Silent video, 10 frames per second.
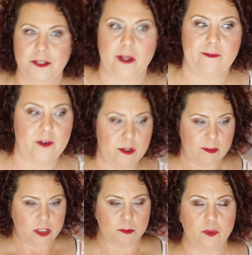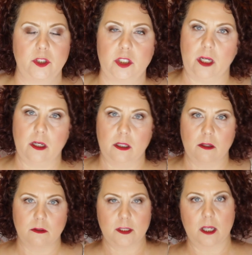So I very much appreciated
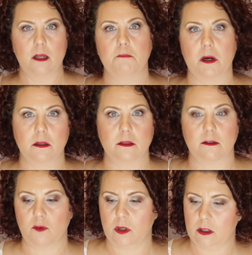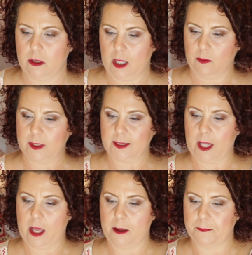those bottles of water that was
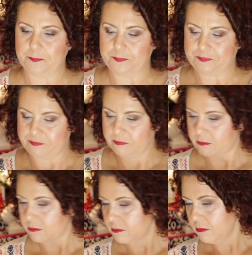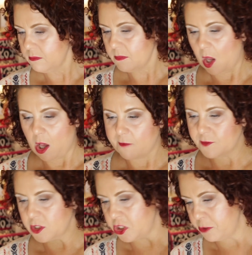um,
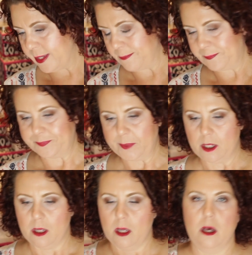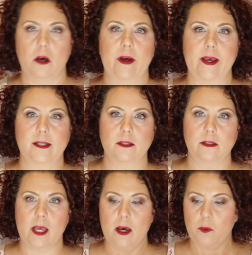offered to me. Okay, so
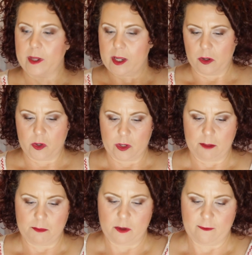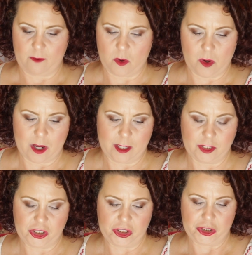now we are going to move on
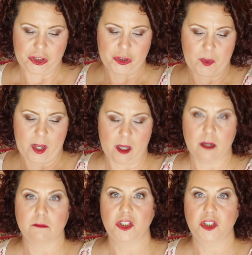to um,